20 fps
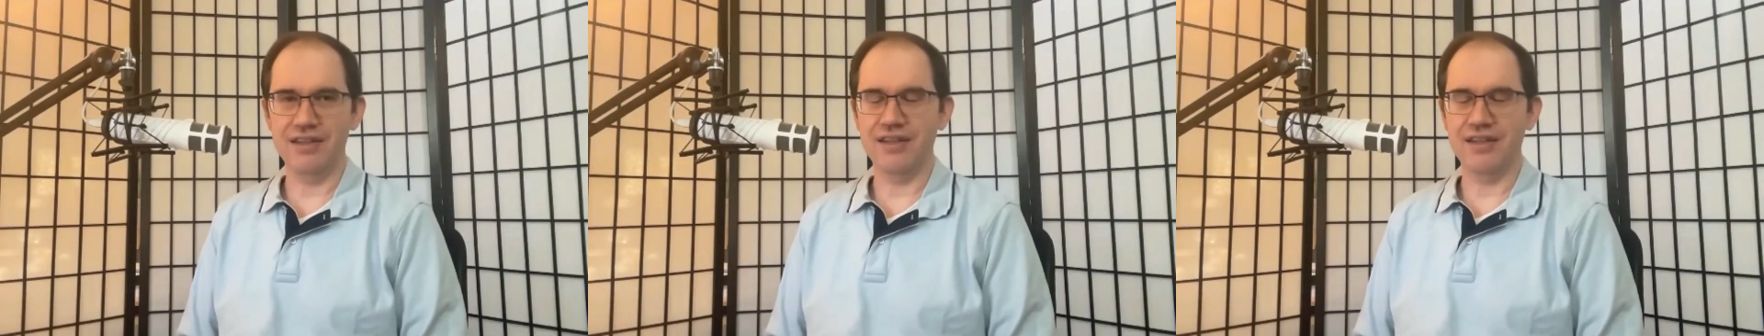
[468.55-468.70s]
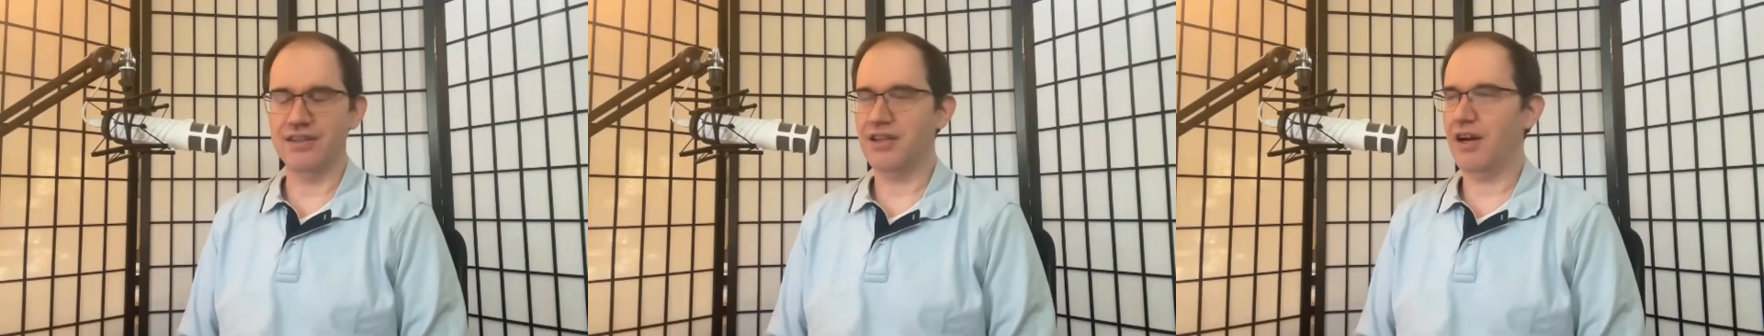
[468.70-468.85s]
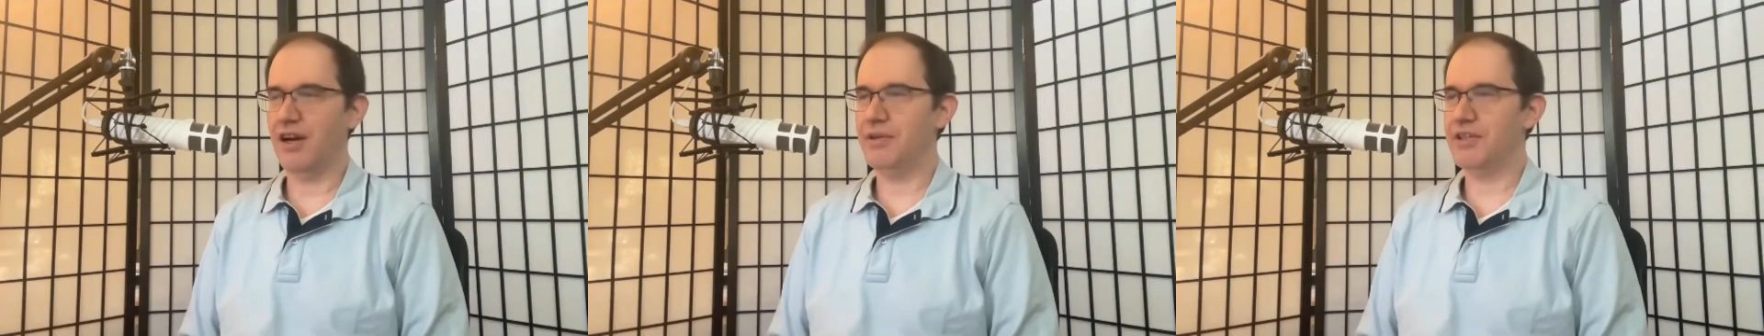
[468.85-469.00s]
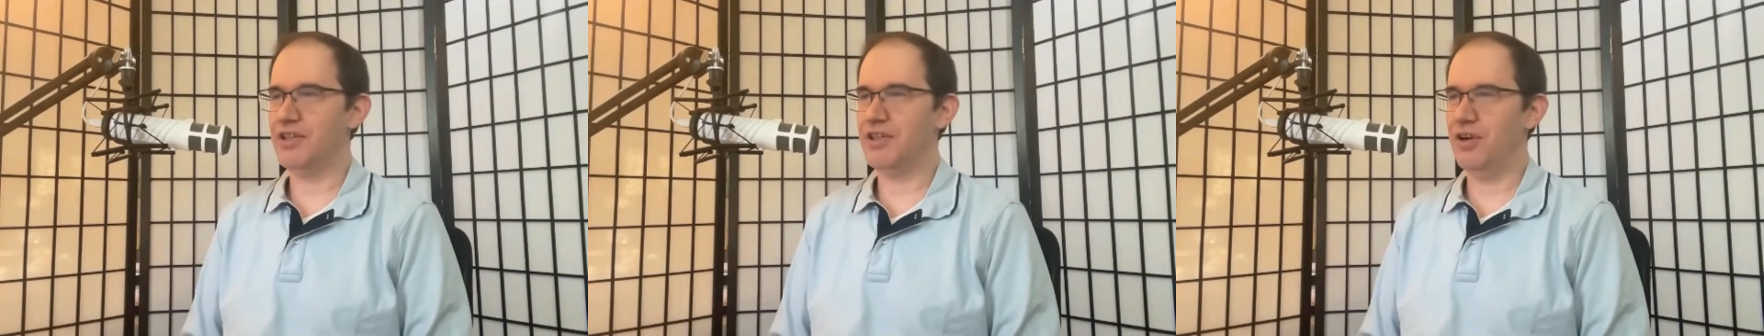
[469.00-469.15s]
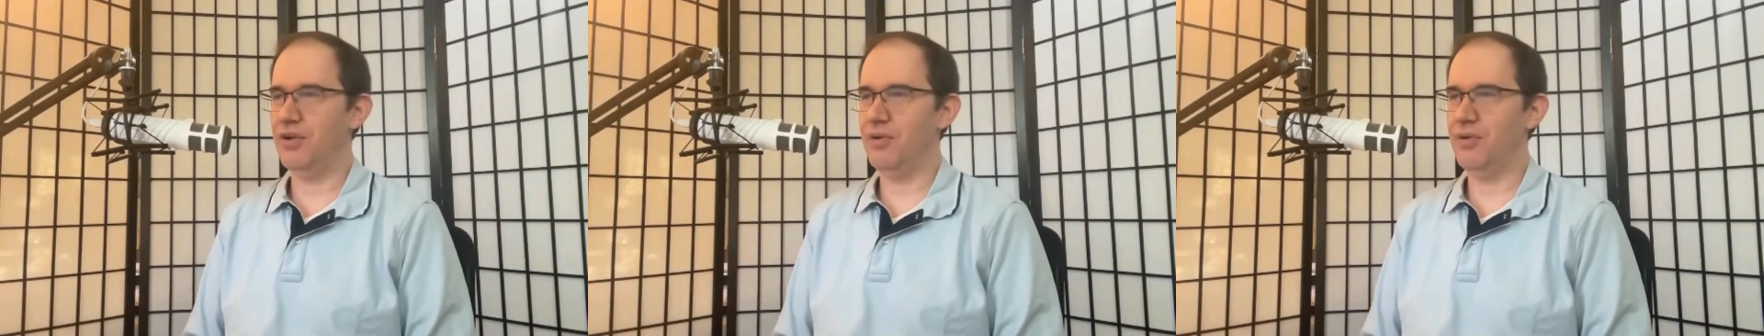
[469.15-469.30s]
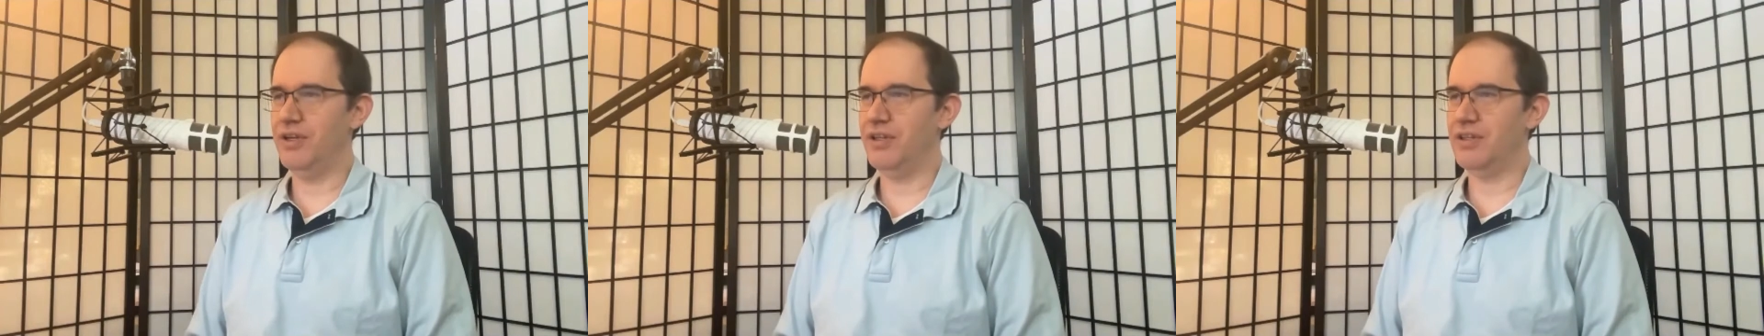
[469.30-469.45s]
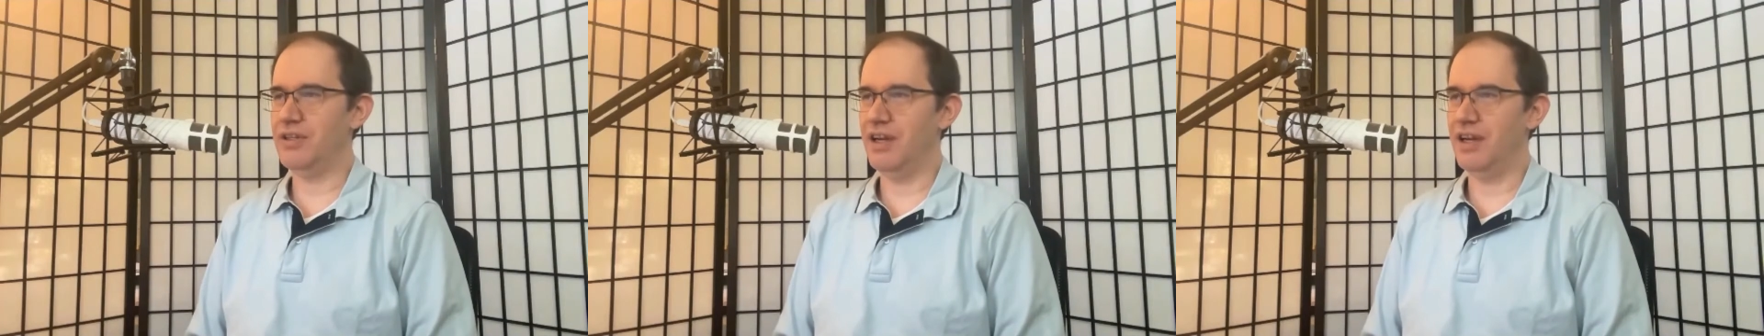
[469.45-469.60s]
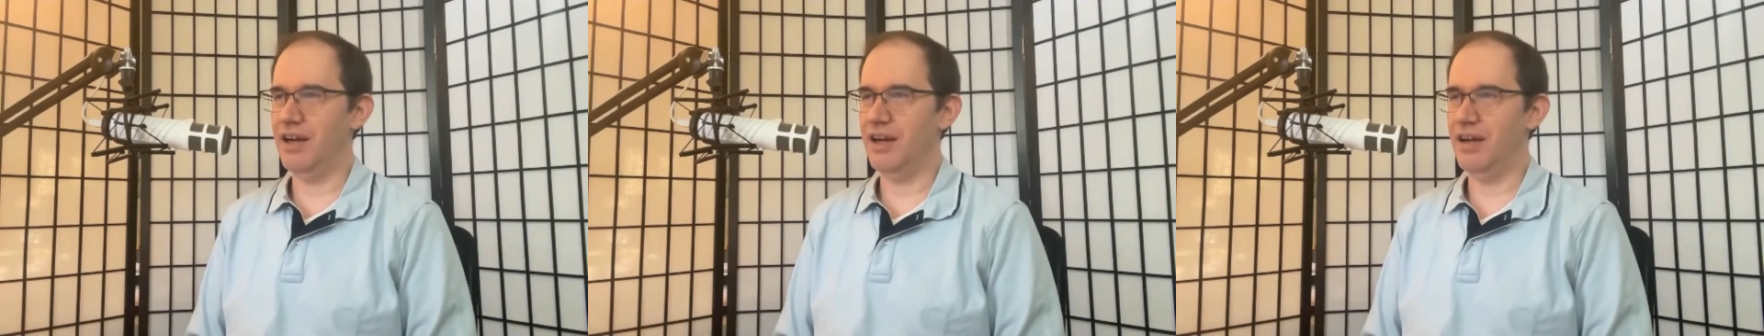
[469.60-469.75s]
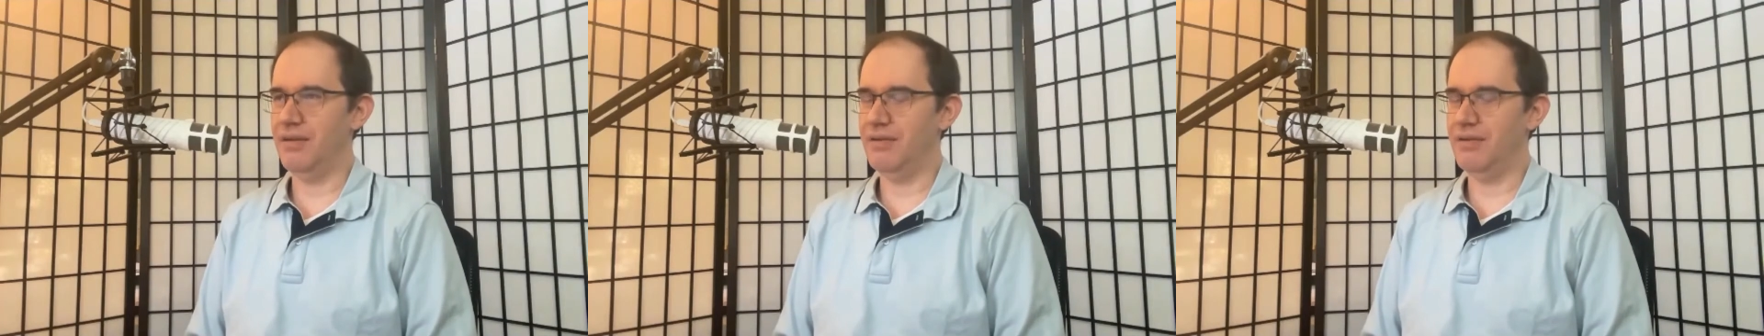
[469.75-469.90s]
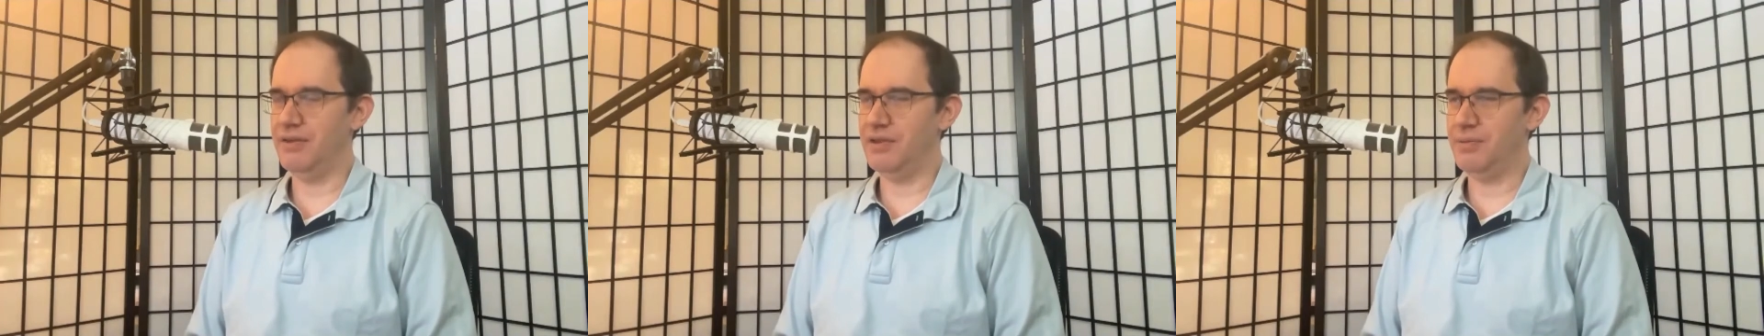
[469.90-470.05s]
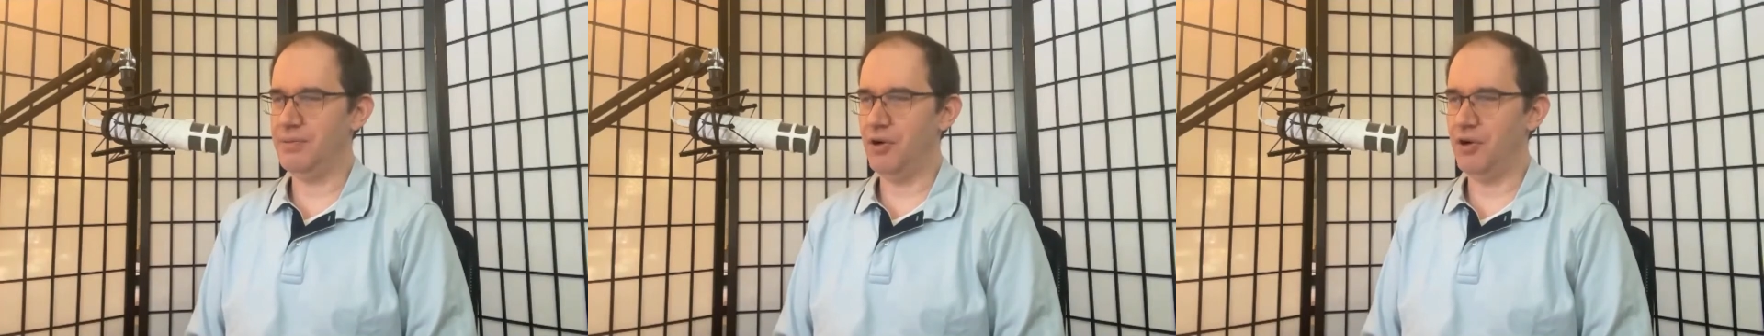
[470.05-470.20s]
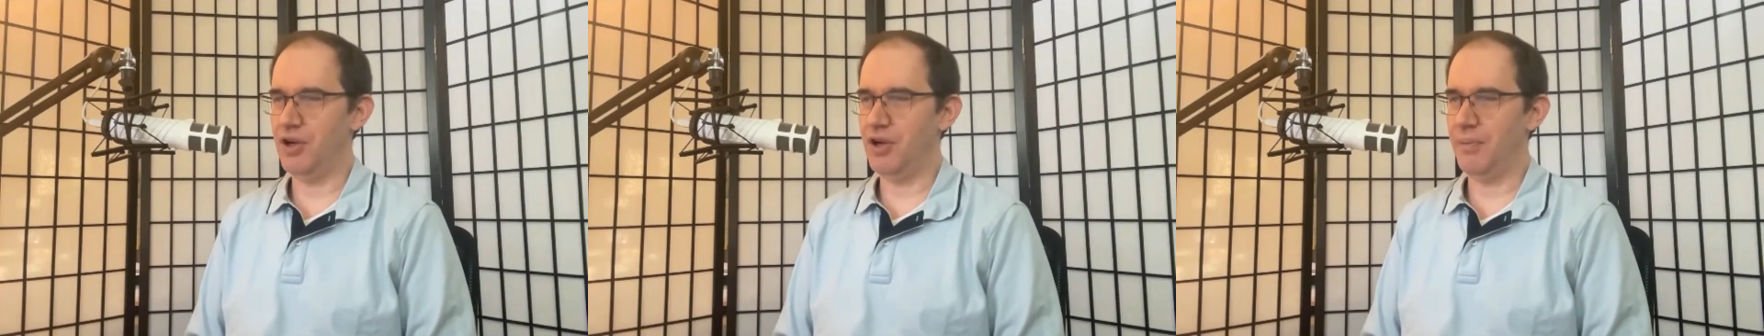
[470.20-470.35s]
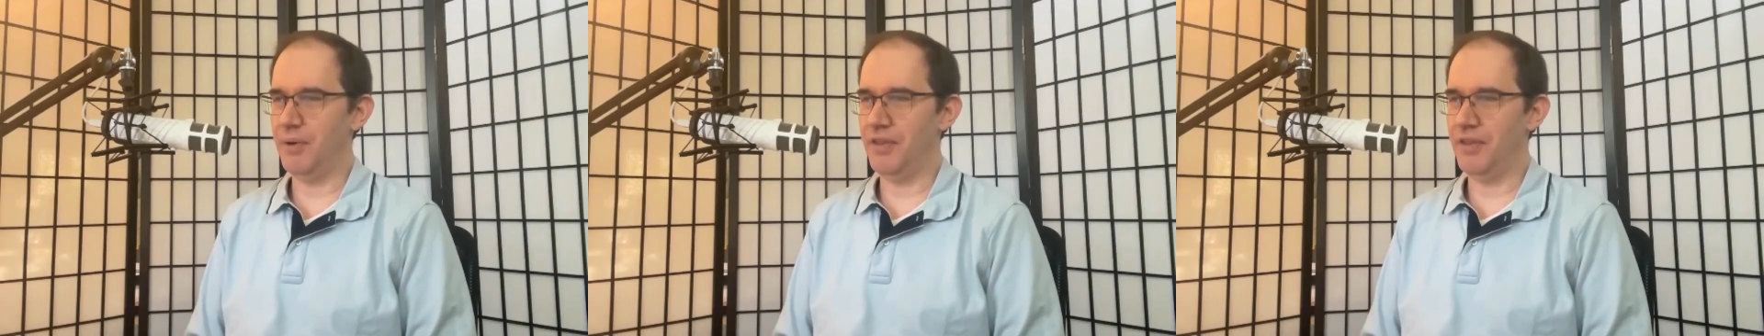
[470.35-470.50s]
and Thomas Owens
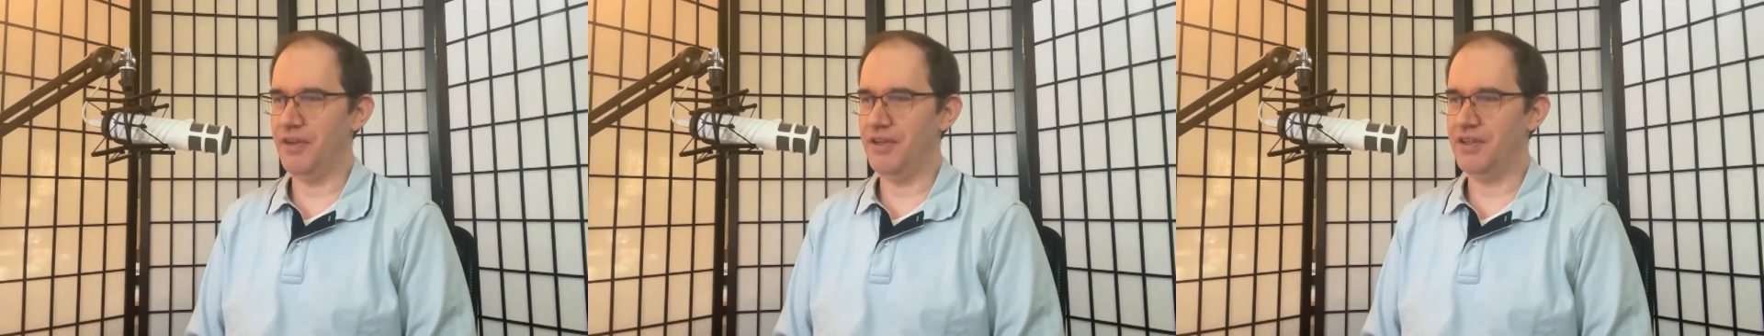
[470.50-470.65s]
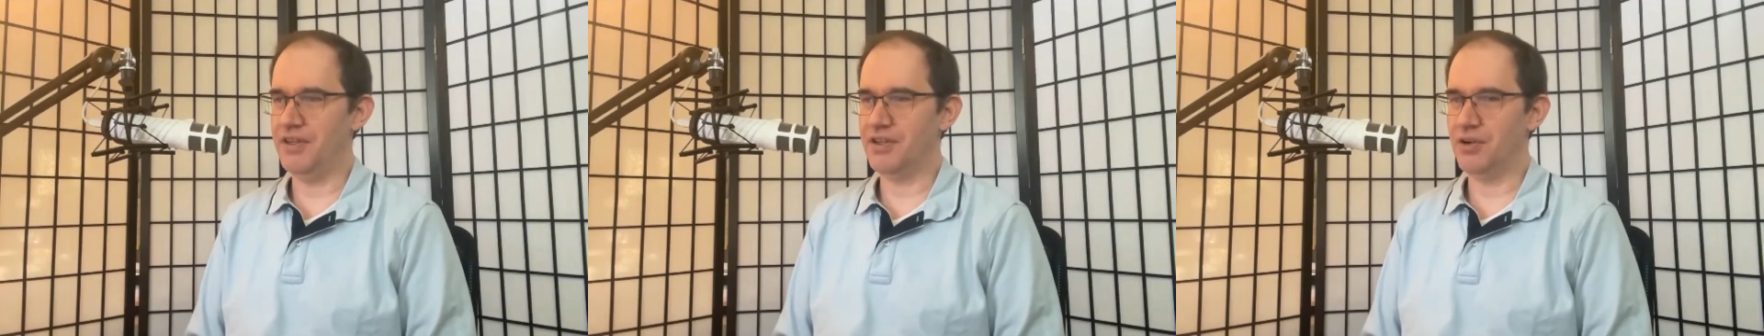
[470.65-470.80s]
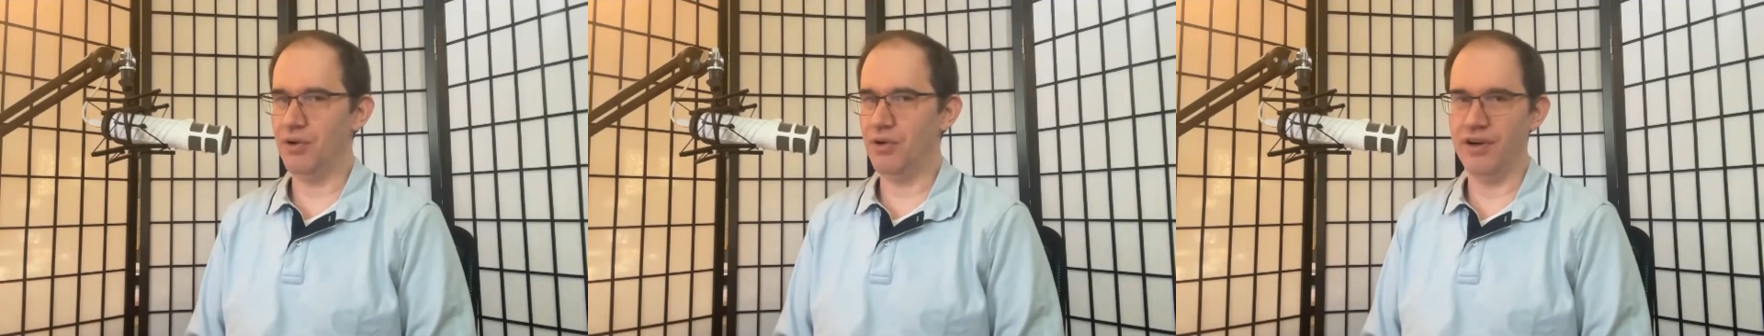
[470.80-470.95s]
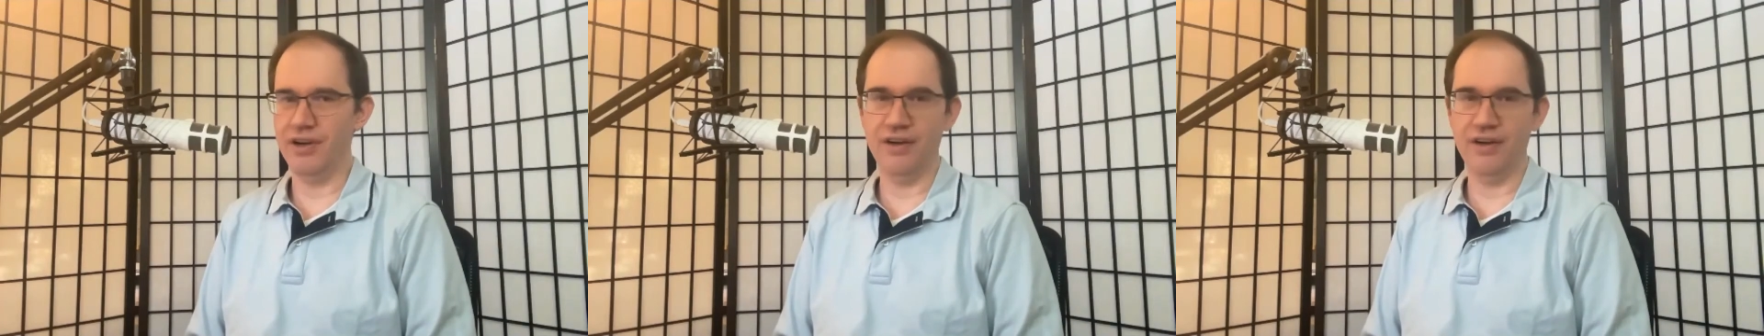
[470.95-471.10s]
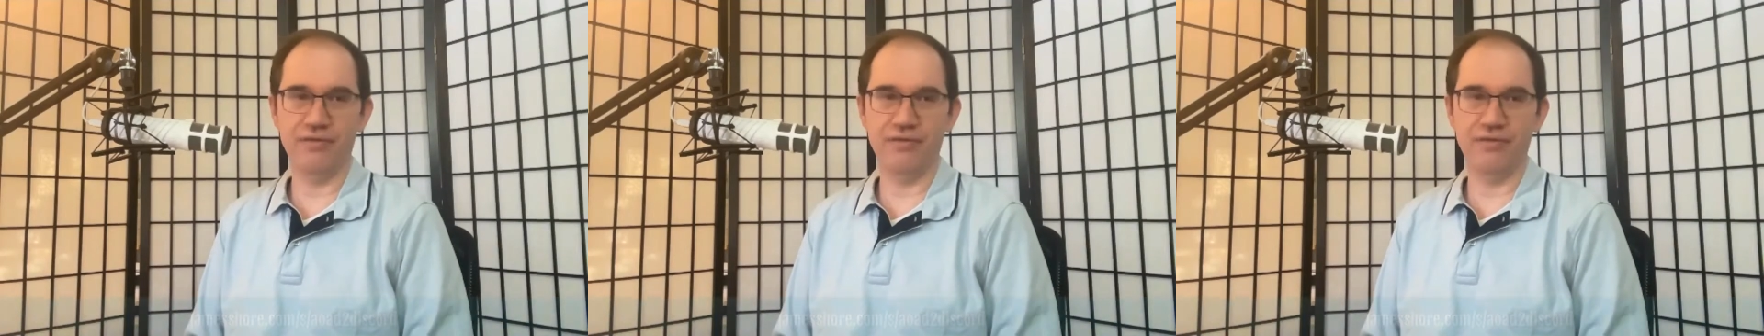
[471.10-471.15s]
spoke up on the Discord.